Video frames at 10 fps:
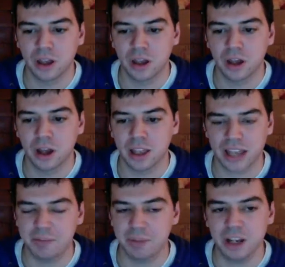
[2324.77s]
Like I
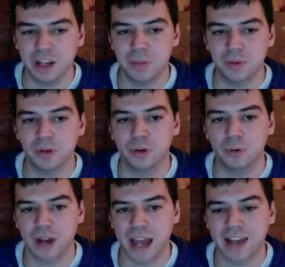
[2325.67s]
had plenty of people who
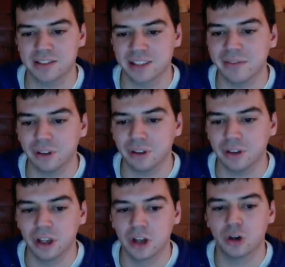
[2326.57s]
were at his
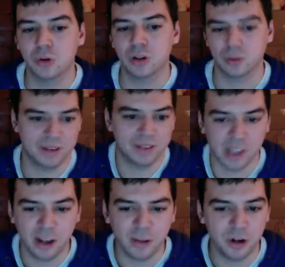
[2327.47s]
level who were, or even
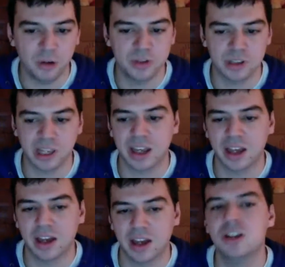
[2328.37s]
lower, who would like,
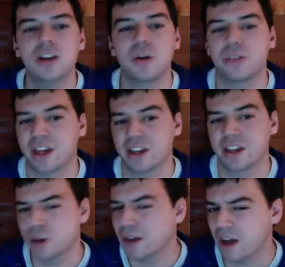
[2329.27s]
no thanks.
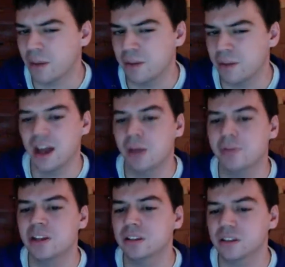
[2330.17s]
You have how
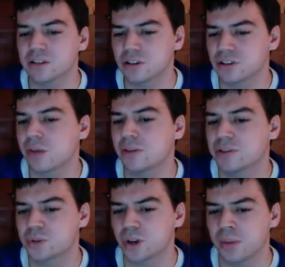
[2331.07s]
many listeners? How many
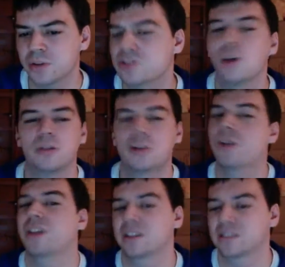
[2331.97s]
subscribers? No
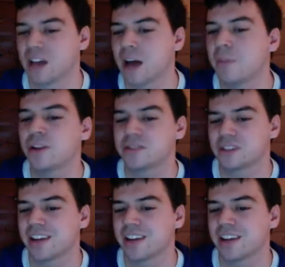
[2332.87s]
thanks. I'm all set.